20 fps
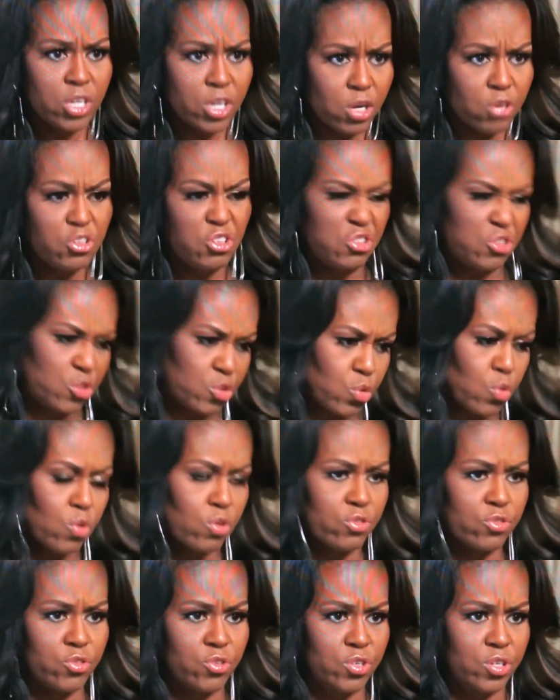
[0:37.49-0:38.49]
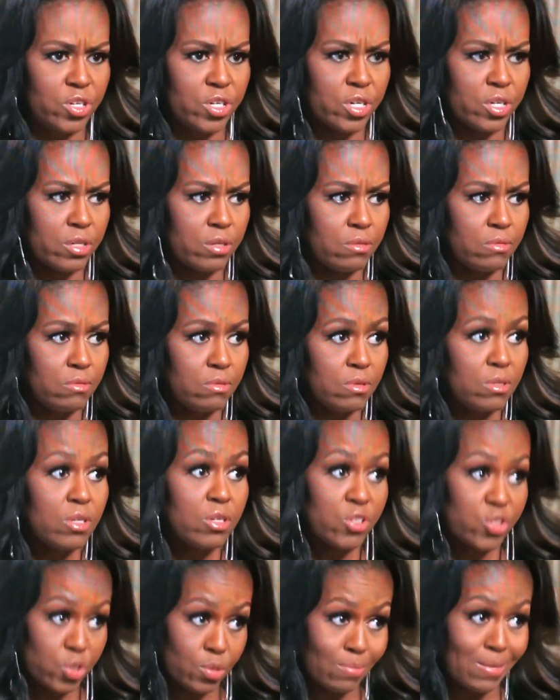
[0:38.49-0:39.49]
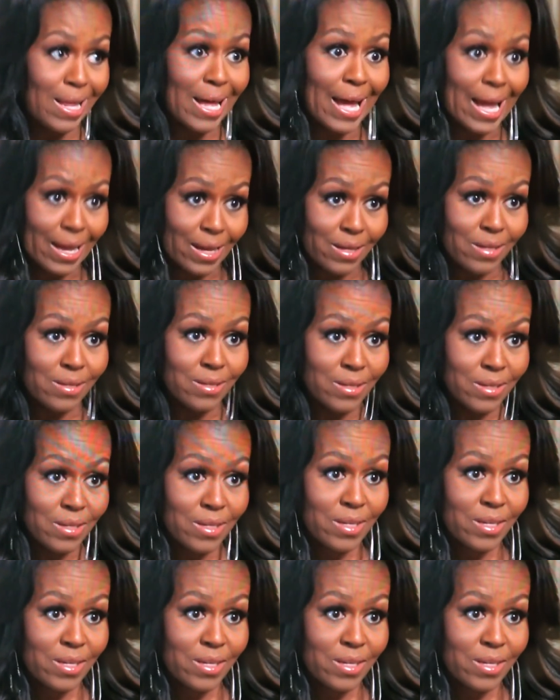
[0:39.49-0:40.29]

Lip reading: You know, your scores are good. You're black.